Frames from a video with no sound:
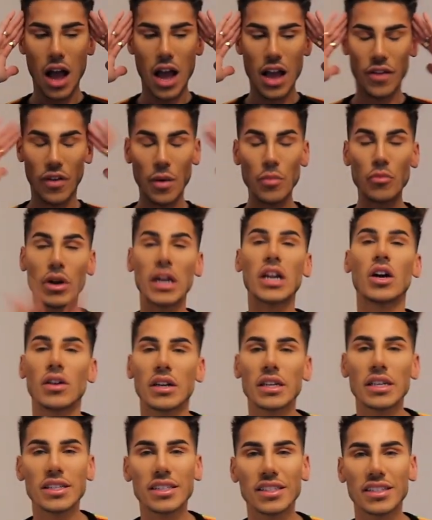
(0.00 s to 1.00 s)
If I'm really
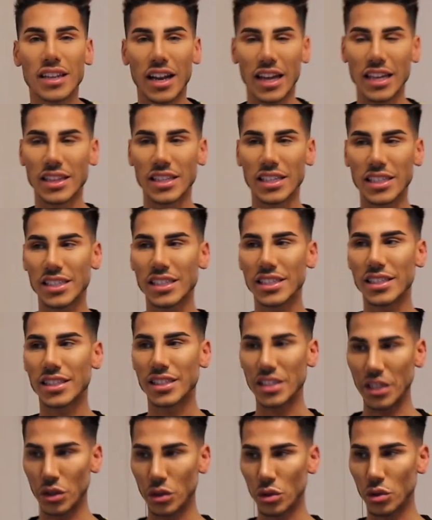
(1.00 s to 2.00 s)
honest, like this is
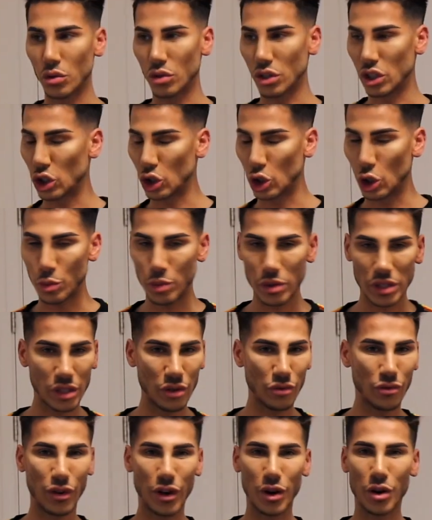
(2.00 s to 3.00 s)
still super
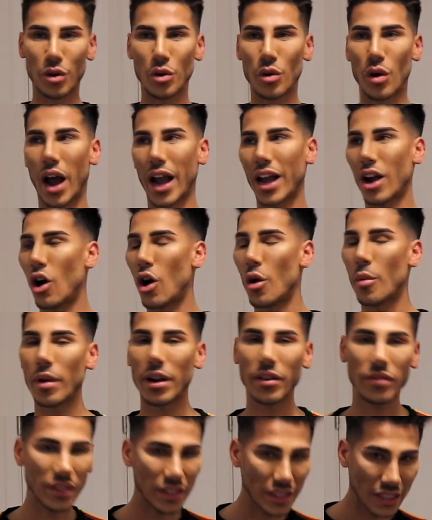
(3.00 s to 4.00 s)
surreal. I can't
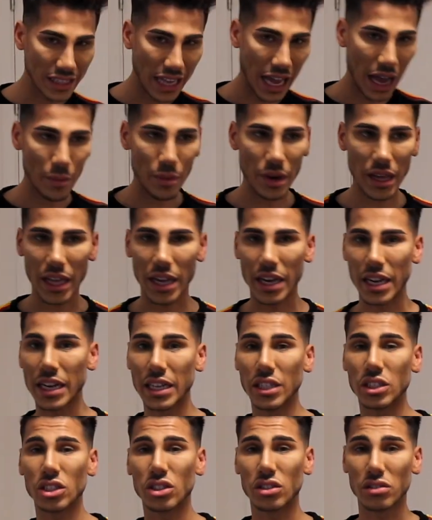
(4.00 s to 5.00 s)
believe this is happening. It
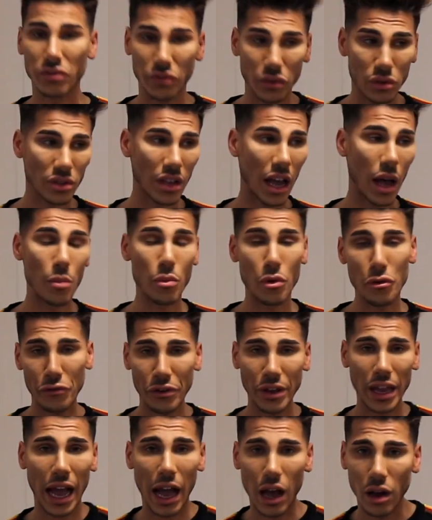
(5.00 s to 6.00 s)
literally just feels like I'm
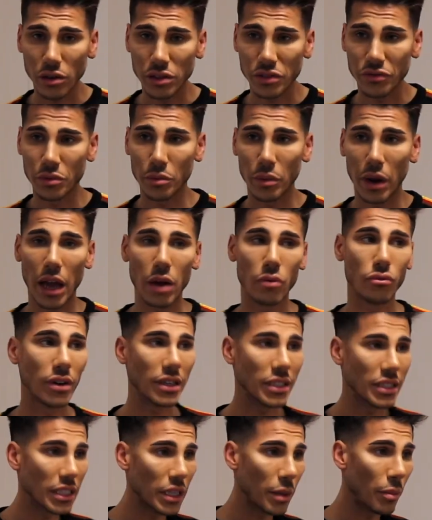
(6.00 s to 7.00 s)
moving house from like
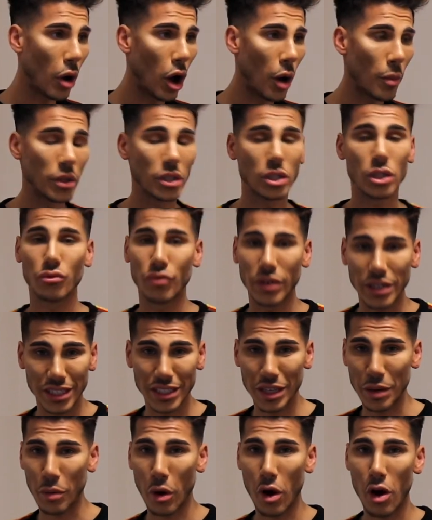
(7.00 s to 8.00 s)
renting apartment to
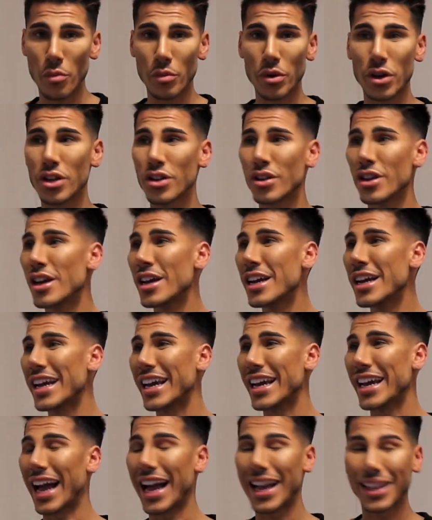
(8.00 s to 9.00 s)
renting apartment.
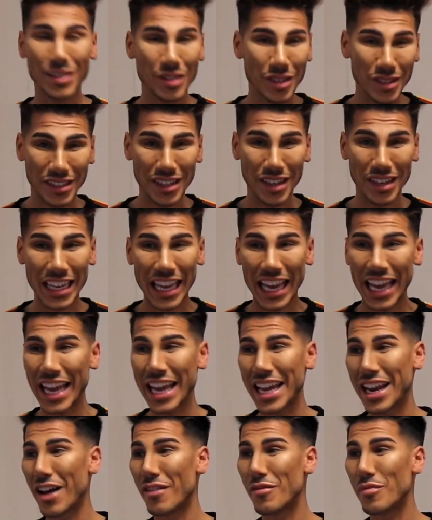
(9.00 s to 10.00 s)
It has not sunk
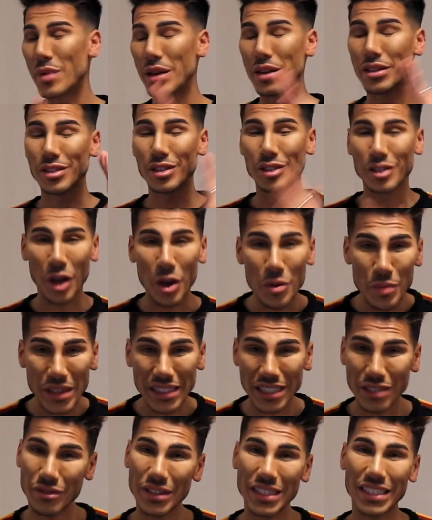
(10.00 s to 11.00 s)
in. I've been so
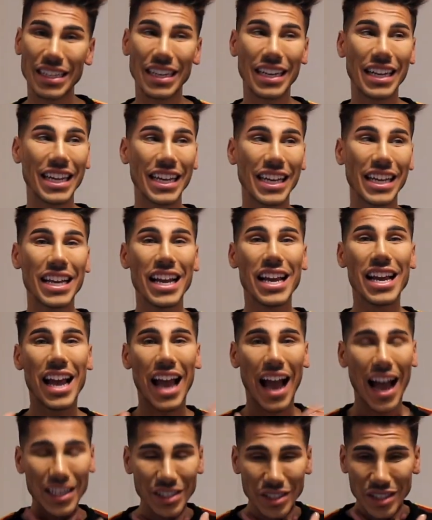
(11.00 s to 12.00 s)
busy recently.
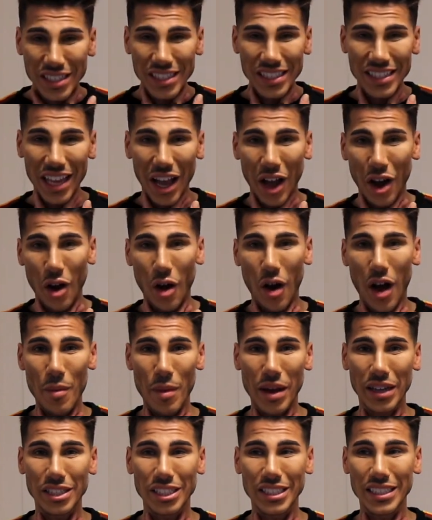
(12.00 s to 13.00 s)
As you can tell,
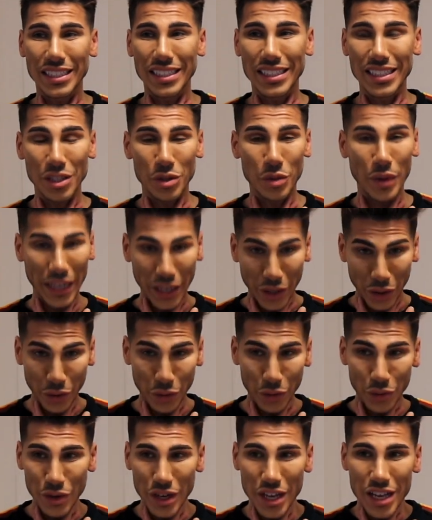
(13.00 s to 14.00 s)
I'm actually still
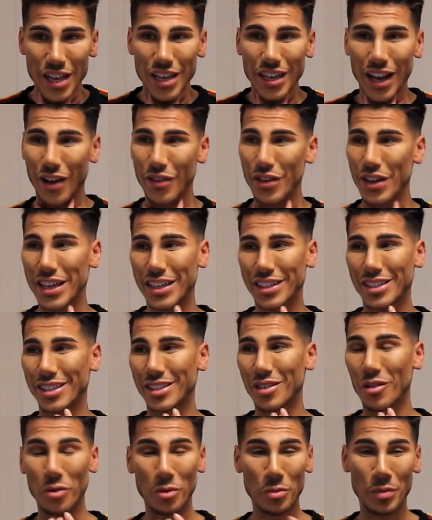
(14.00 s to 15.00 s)
ill. I think it's
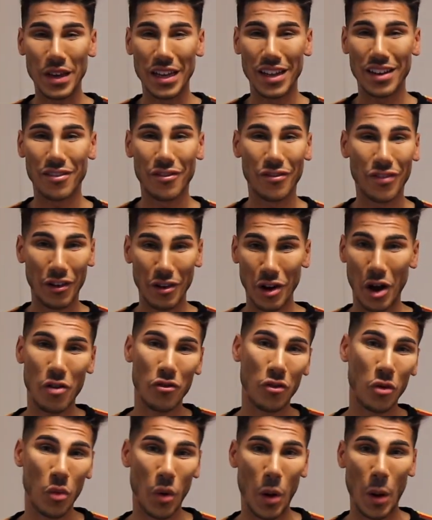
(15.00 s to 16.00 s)
just all been very
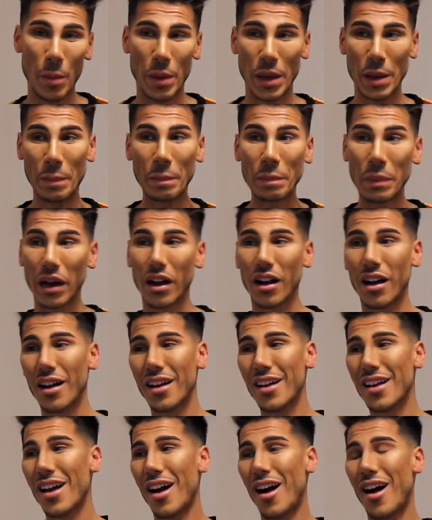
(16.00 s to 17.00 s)
overwhelming,
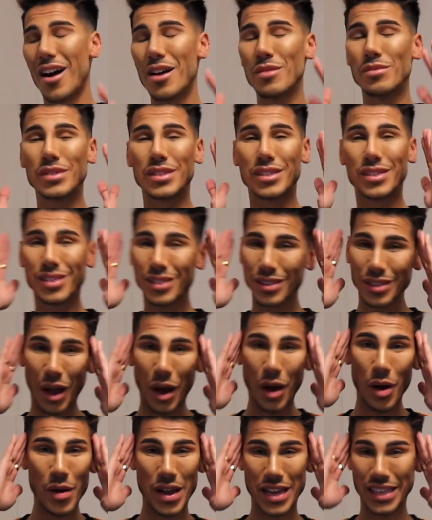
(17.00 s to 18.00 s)
but I'm
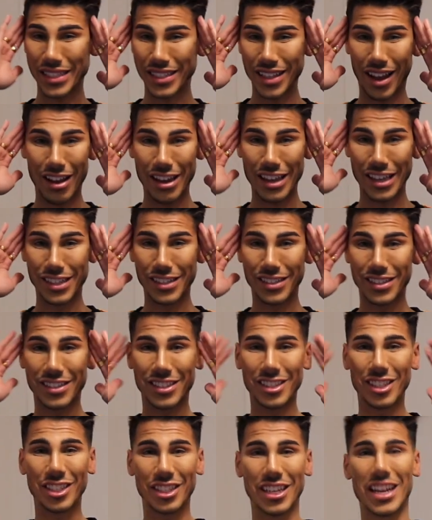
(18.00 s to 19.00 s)
so excited
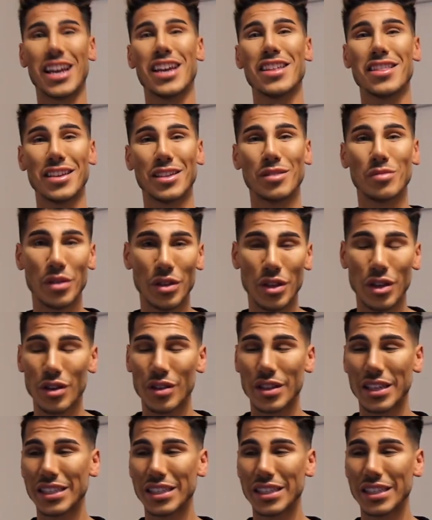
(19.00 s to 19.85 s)
to share this with you.